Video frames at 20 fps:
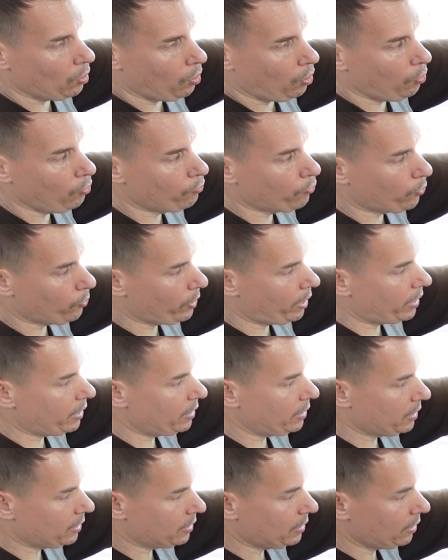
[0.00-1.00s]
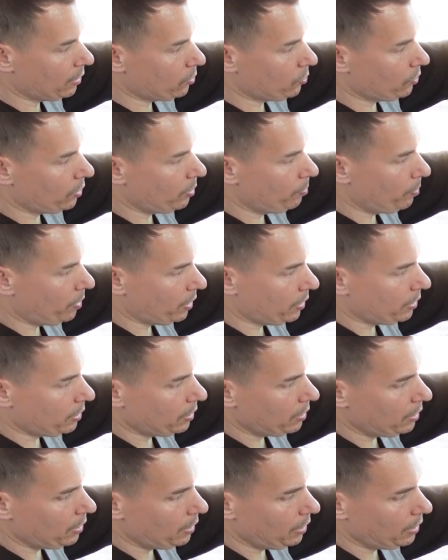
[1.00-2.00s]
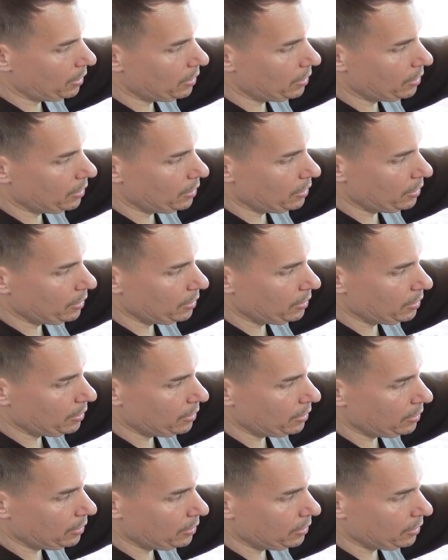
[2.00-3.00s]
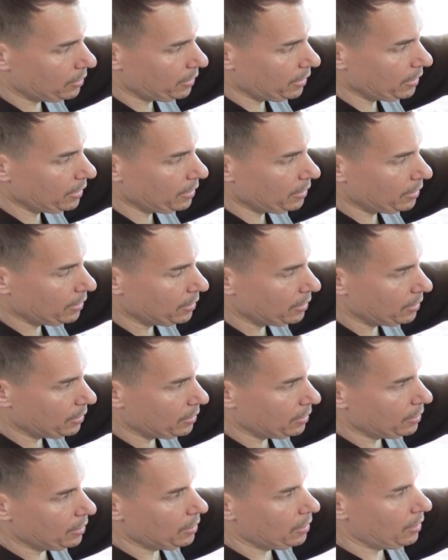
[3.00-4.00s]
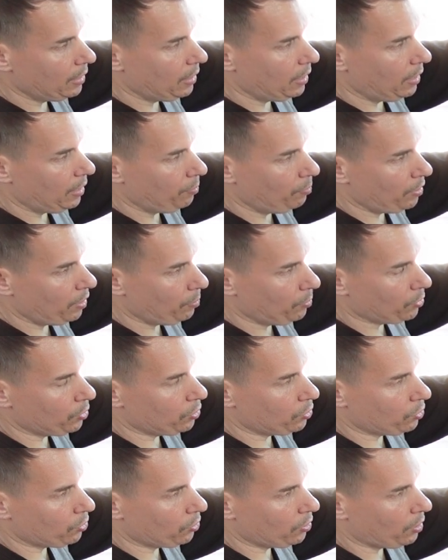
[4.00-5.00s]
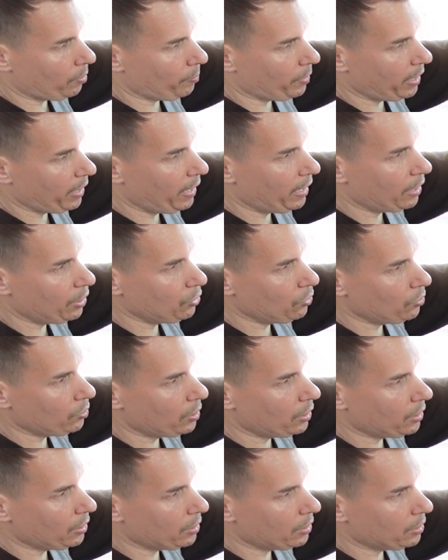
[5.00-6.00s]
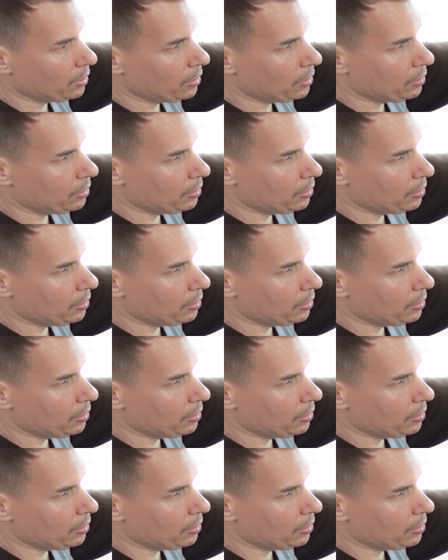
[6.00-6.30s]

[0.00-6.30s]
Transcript: override the accessory button in the key and be able to turn on my head unit